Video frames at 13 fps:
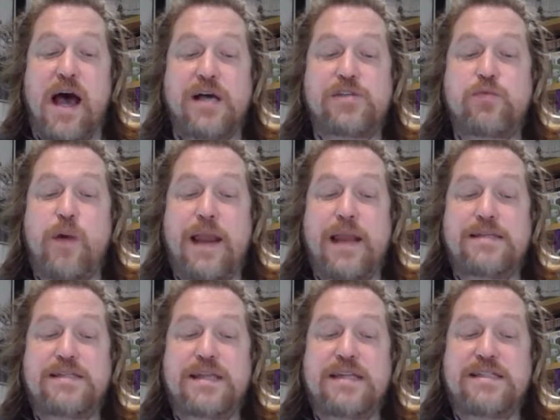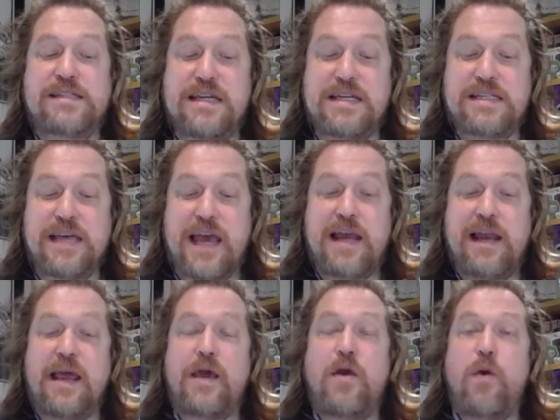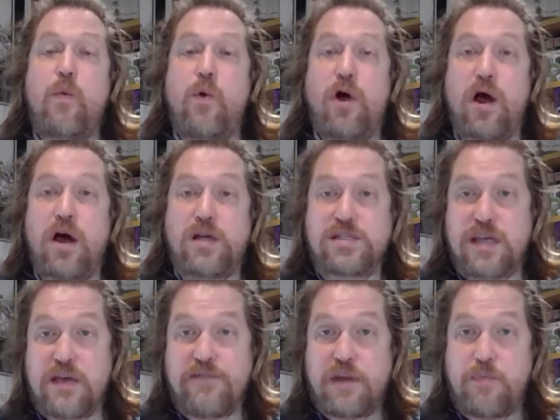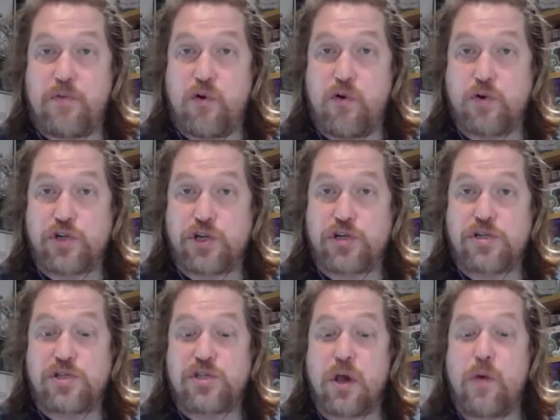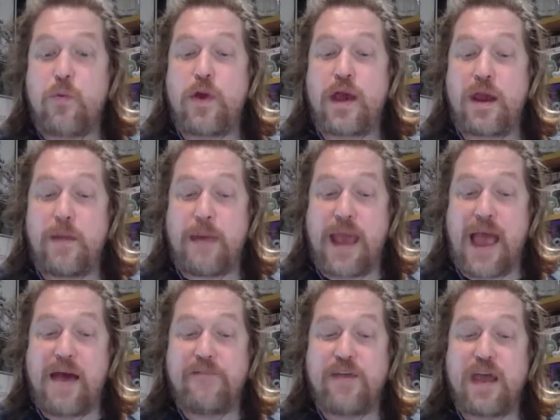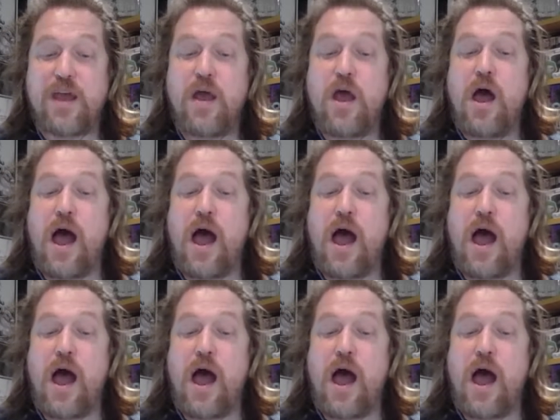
as well as detailing what our safety precautions we're going to be having